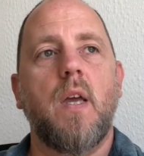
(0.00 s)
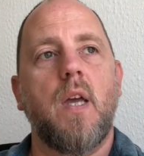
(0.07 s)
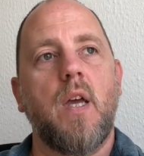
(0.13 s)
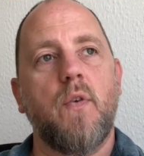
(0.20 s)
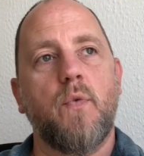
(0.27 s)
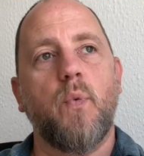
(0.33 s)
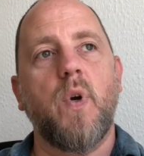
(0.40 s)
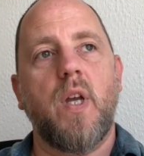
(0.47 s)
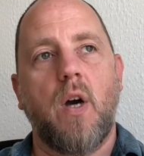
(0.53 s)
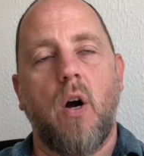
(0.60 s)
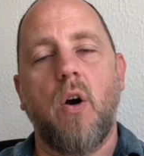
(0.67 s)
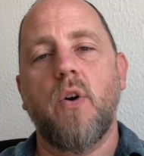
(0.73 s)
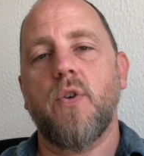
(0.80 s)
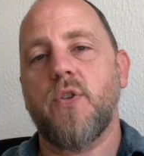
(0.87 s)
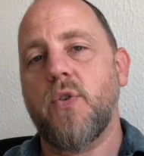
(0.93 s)
if we
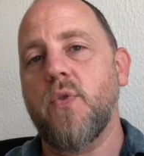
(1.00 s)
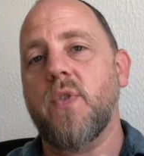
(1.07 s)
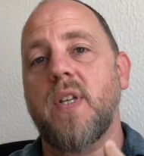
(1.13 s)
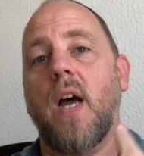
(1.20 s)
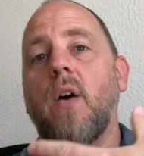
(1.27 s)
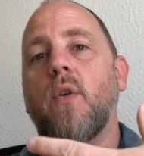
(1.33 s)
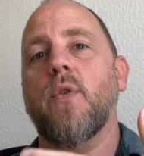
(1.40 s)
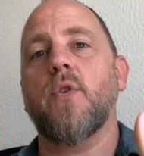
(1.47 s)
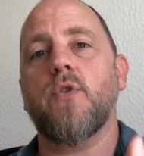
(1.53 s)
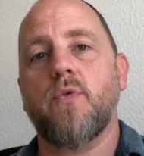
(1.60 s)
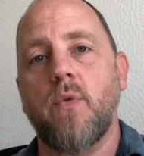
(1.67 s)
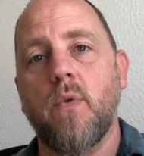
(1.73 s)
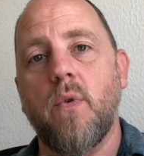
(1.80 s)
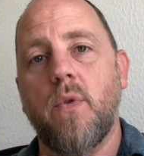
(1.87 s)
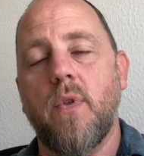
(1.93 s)
are to tell the
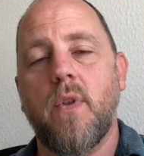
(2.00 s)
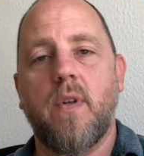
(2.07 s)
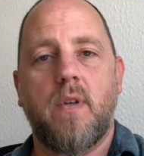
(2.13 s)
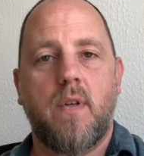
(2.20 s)
truth